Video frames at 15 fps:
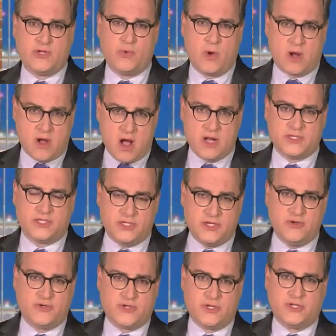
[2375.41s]
to a
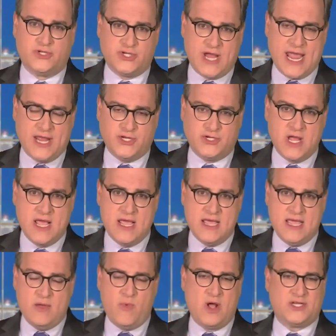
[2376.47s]
constitutional change.
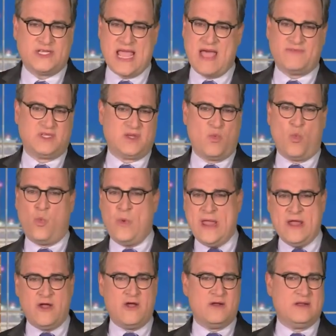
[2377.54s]
He wants to have some
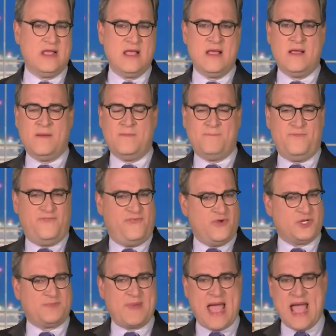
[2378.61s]
weird
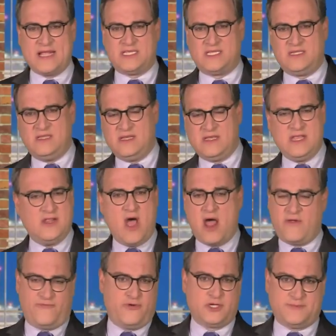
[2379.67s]
first past, the,
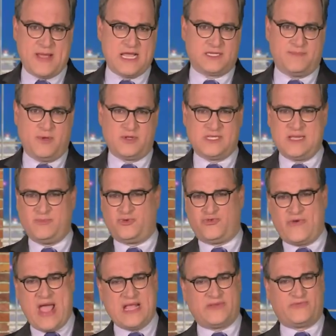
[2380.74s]
not a first past the post, some
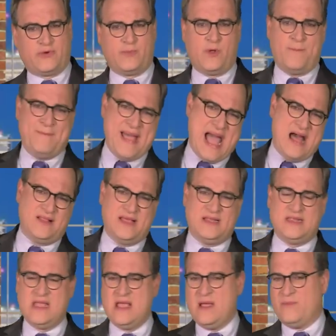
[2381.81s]
transferable ballot
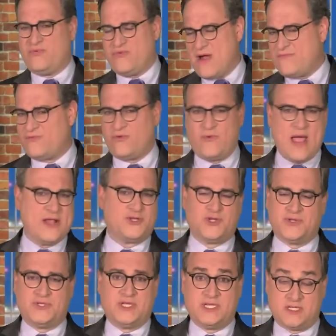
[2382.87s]

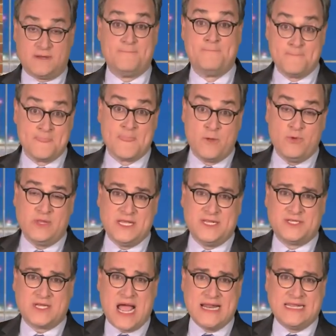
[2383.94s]
preferential system, really
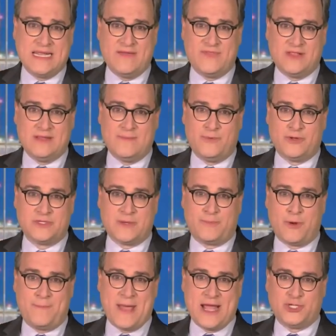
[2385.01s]
designed to give the Liberals a
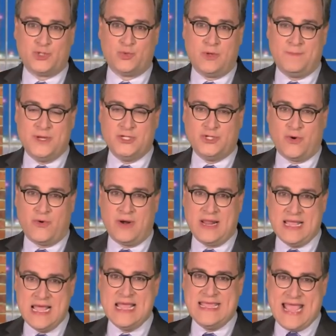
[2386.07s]
perpetual
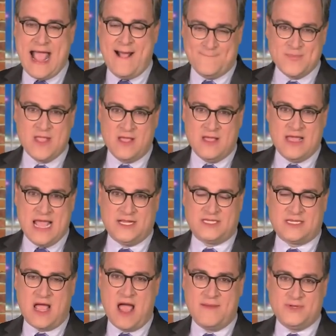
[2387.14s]
majority. Yeah, it's
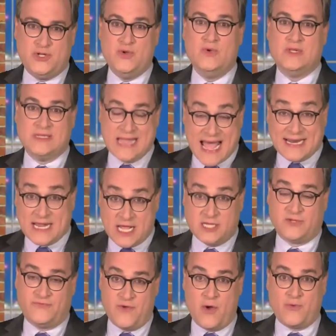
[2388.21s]
time to let
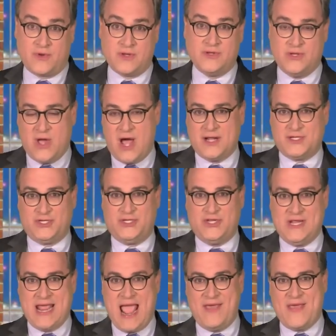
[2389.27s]
us
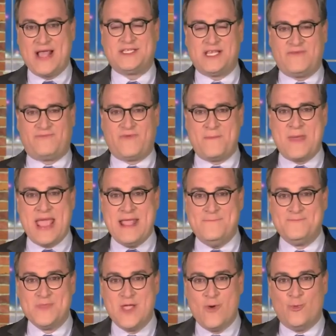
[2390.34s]
vote.ca. That's it for me.
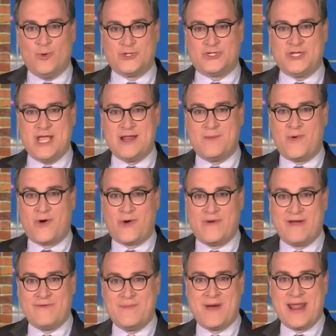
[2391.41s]
We'll see you tomorrow,
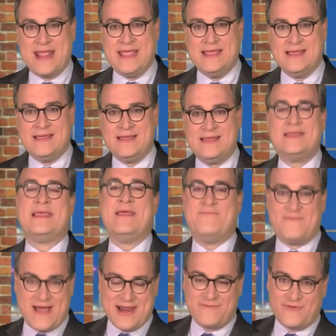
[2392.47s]
everybody. Keep
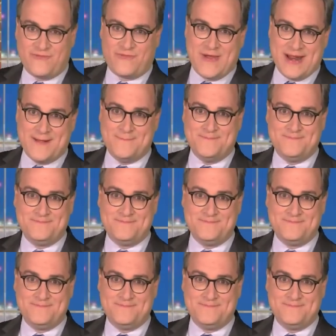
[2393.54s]
fighting for freedom.